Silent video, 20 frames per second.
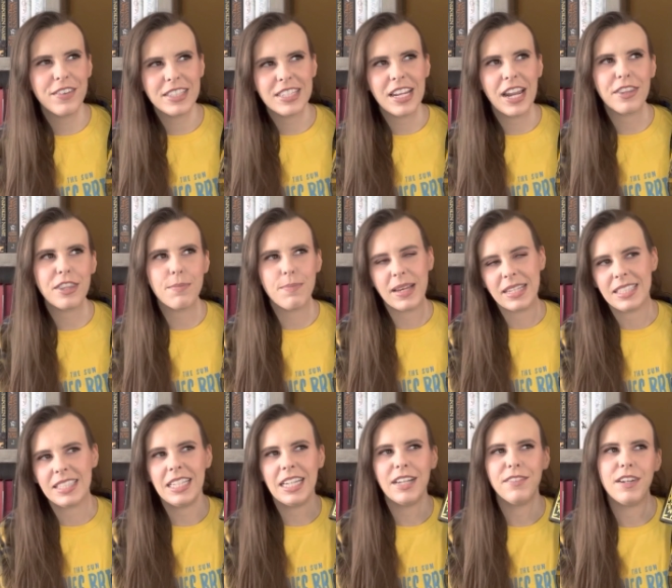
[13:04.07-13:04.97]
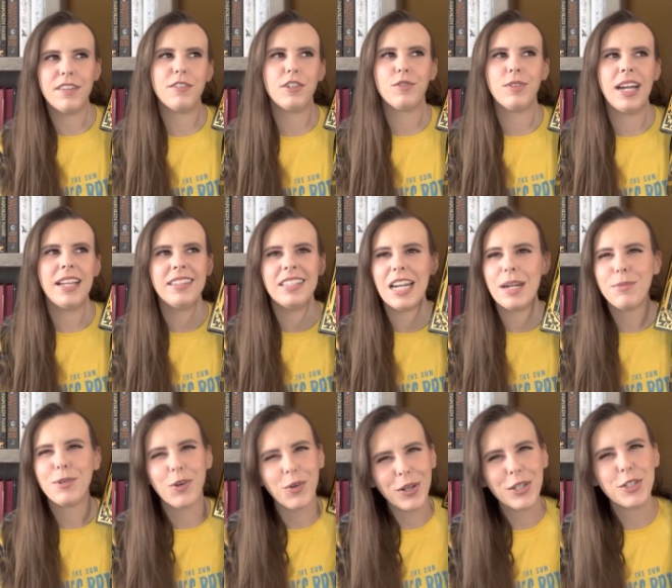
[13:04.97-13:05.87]
it's not the best thing I've ever read, that I'm
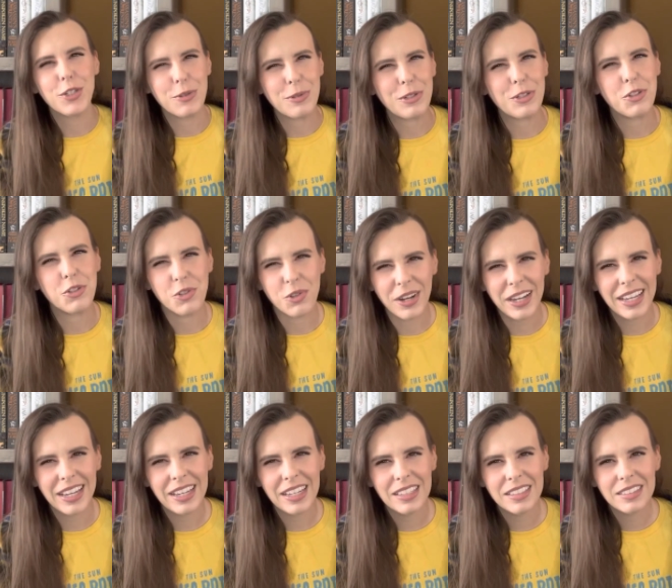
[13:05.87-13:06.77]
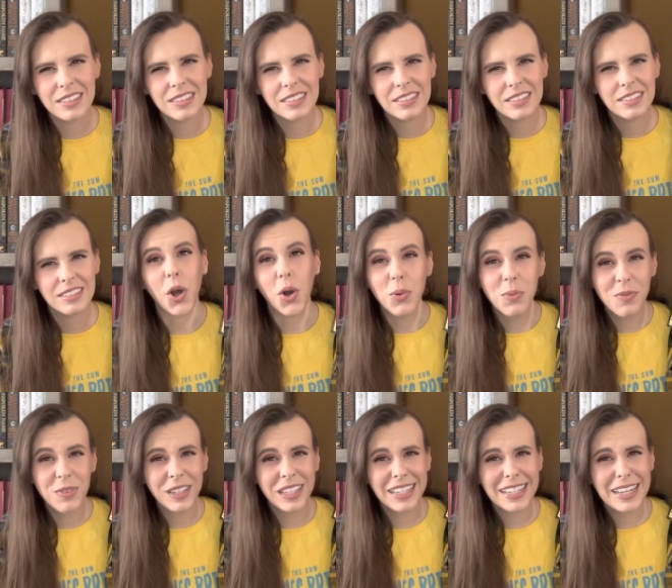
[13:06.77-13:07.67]
going to enjoy it.
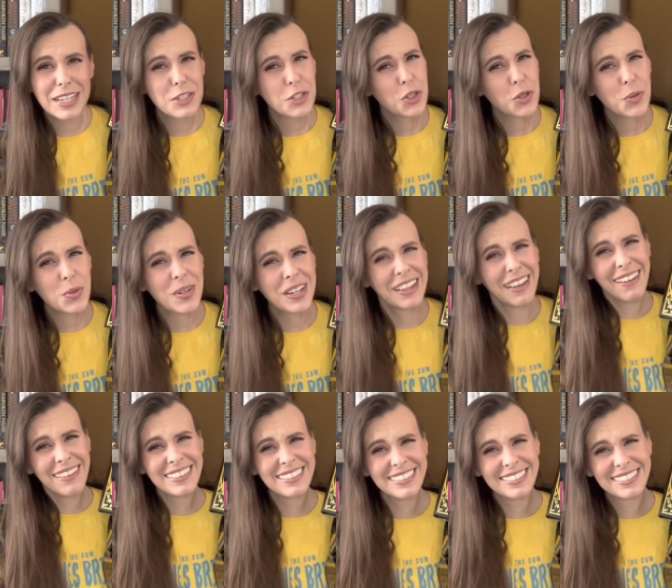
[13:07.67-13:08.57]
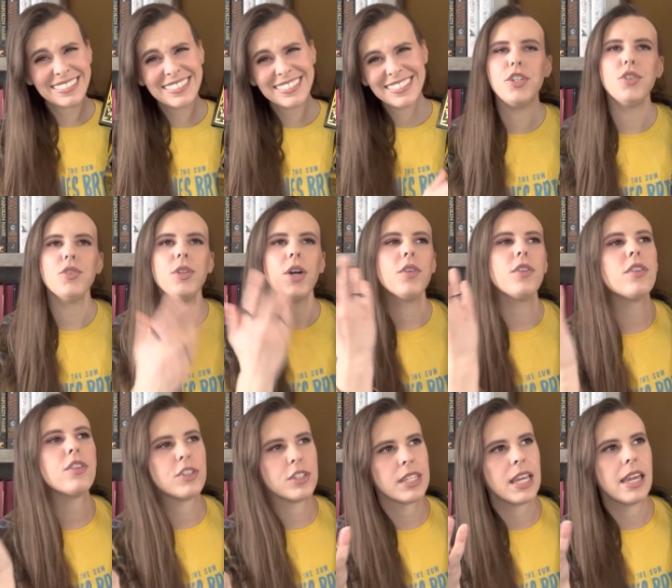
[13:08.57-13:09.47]
Hopefully I do. I do know that
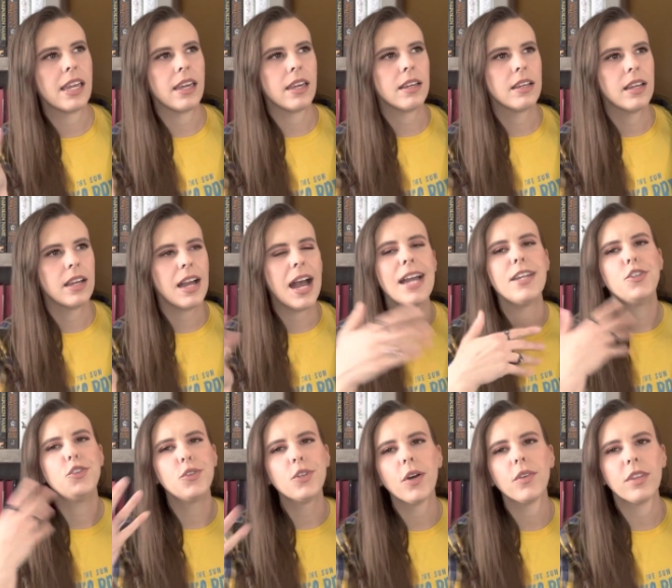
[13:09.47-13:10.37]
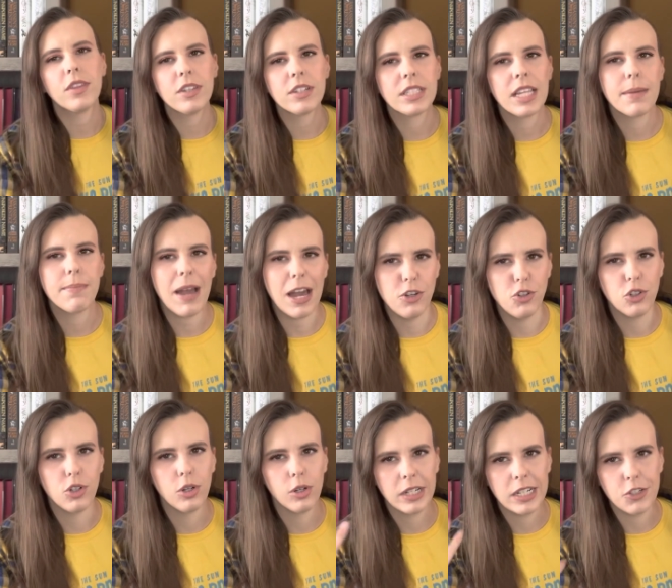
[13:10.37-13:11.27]
there's like
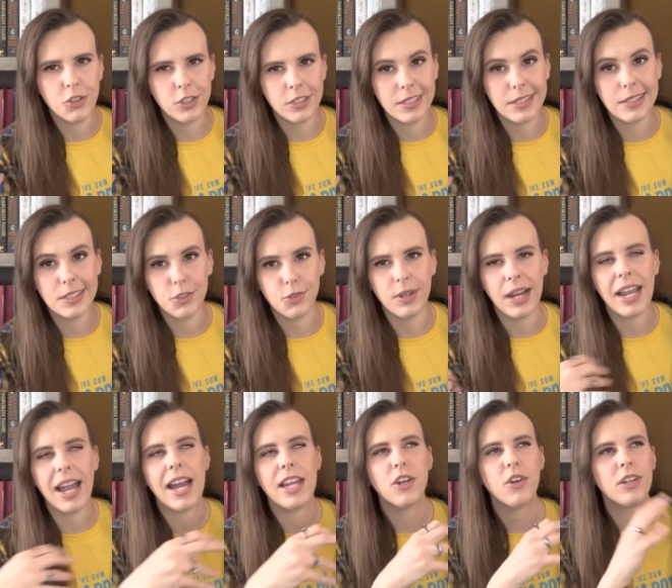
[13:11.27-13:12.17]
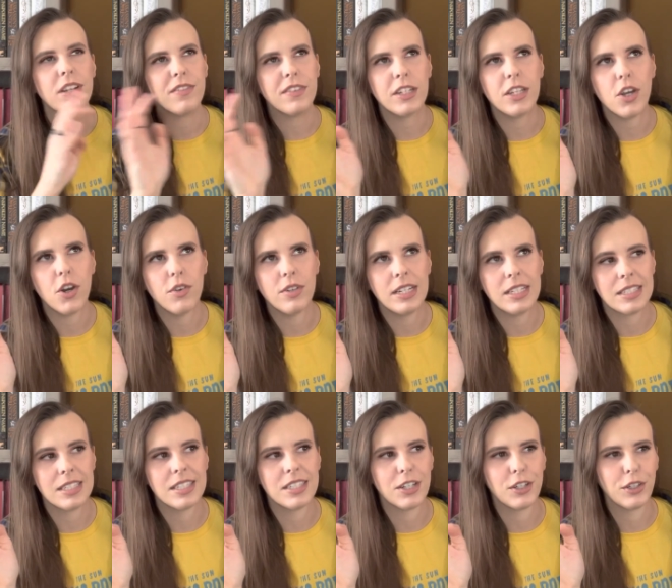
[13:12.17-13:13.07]
magical creatures in this, right? I don't even know
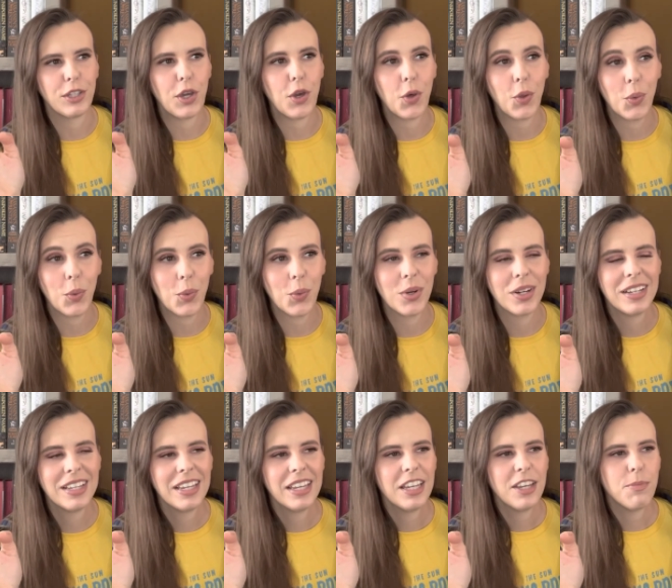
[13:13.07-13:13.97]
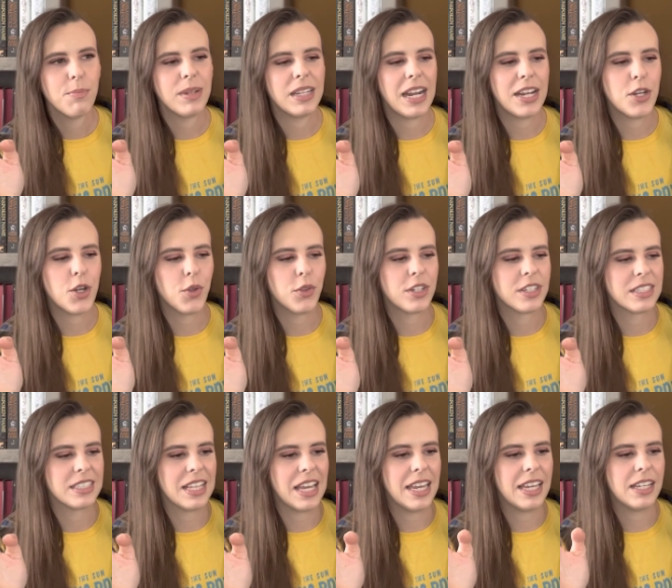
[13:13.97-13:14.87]
necessarily who, but I know
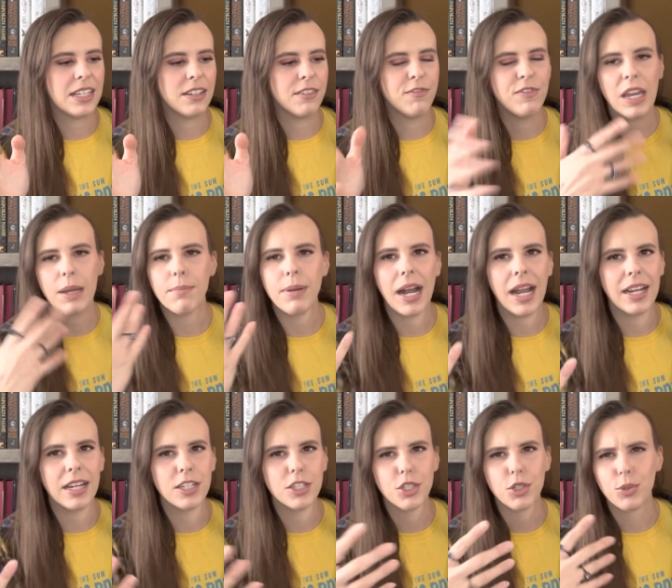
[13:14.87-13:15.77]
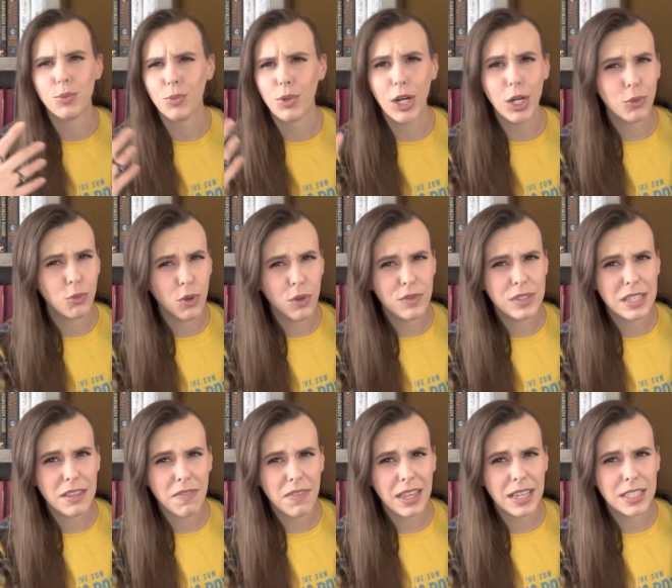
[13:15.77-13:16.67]
there's like vampires and werewolves
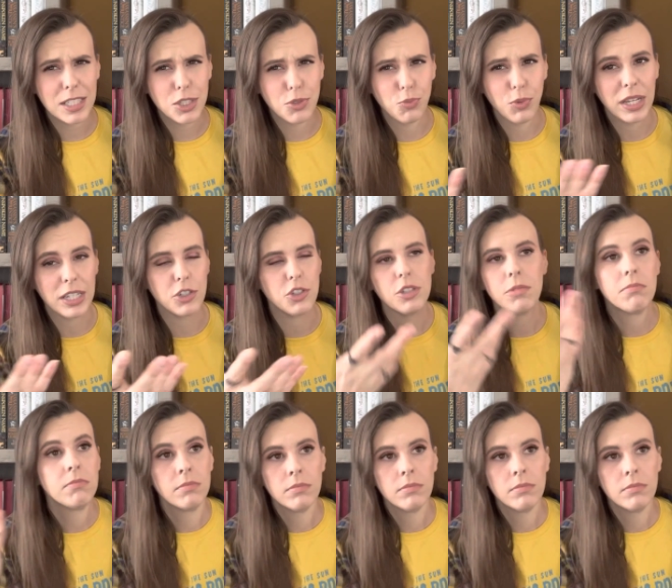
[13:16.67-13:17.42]
in this, which